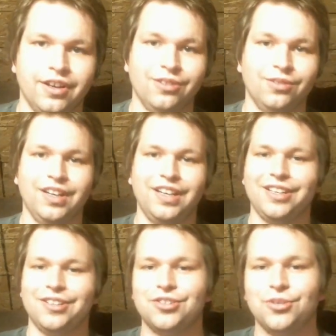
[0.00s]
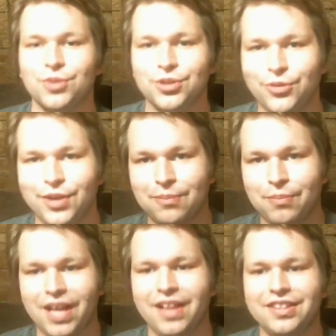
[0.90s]
Alrighty, so we're doing
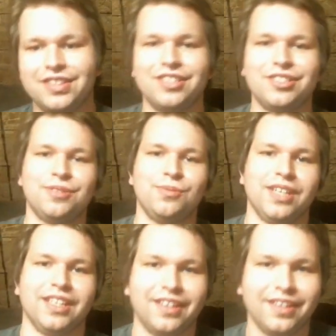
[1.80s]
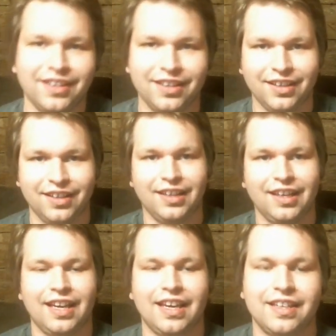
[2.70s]
Politician Week.
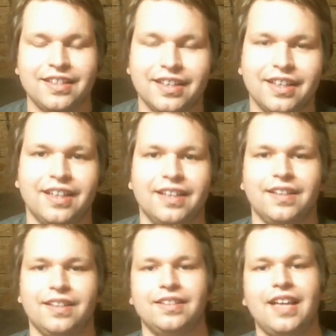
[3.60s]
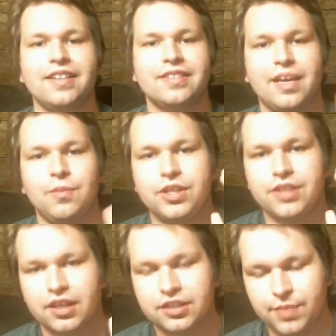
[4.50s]
And last time we
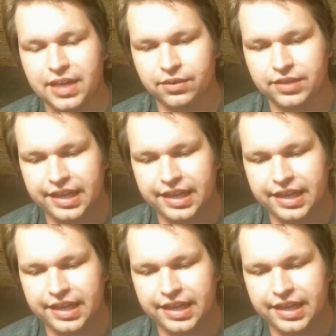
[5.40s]
talked about